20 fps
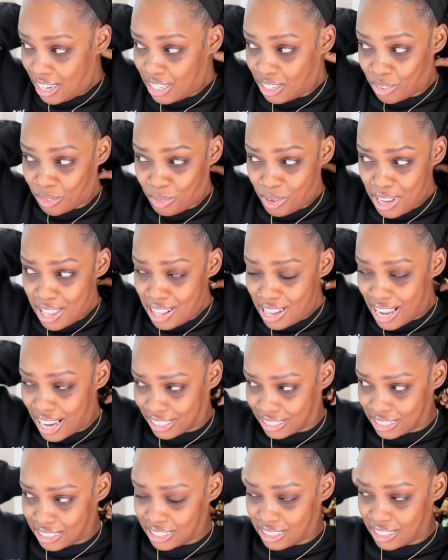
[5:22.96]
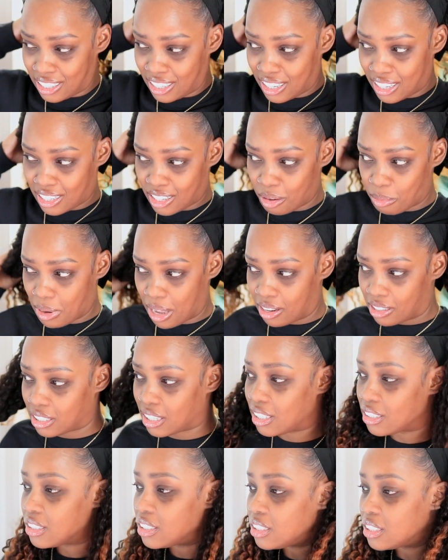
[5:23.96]
I didn't even realize the sun had come out
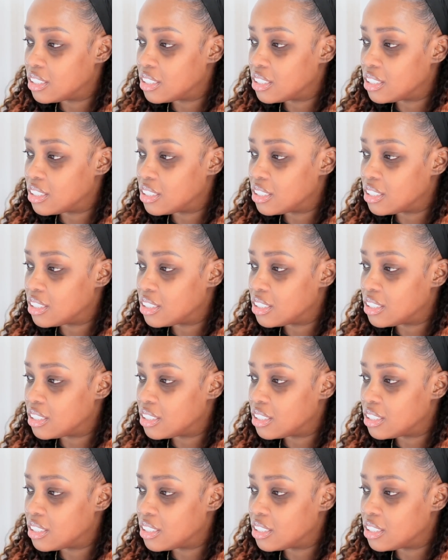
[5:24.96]
like